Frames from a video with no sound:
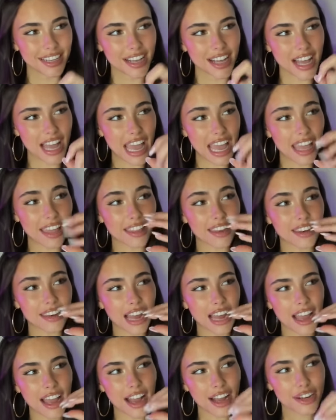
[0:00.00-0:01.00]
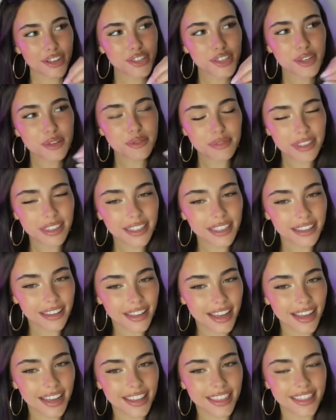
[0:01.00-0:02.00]
and I actually really
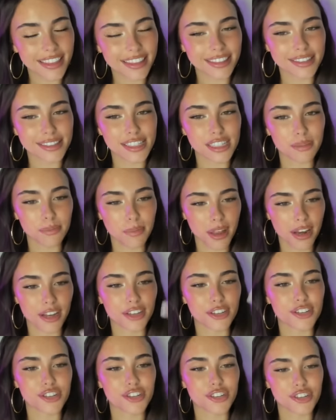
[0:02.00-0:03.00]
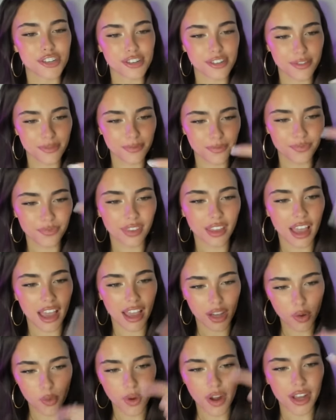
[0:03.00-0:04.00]
like the spinach
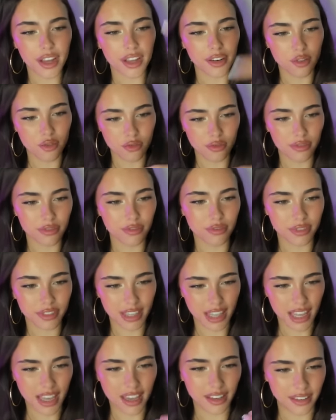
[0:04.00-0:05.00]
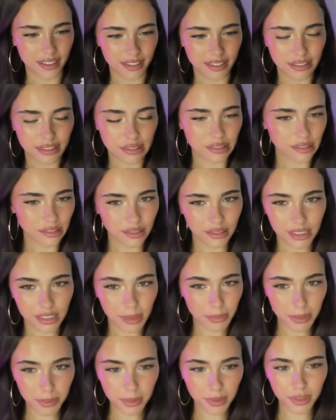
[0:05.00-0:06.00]
egg white thing.
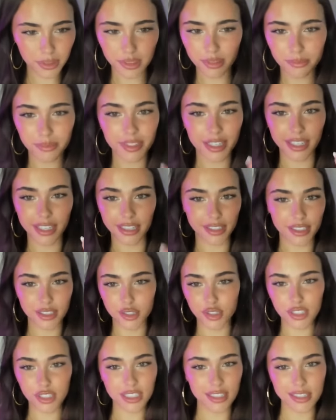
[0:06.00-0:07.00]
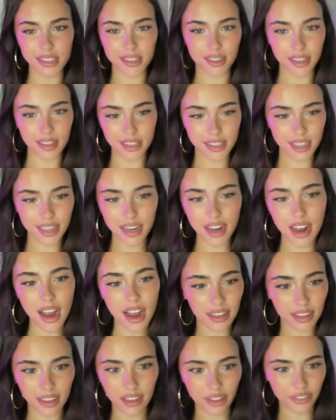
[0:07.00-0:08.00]
Some people think it's disgusting.
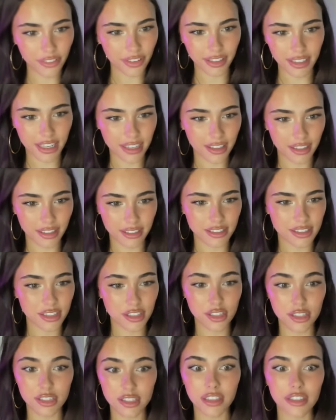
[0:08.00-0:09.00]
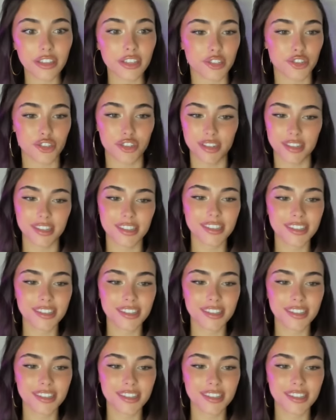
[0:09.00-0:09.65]
I love it. I think it's delicious.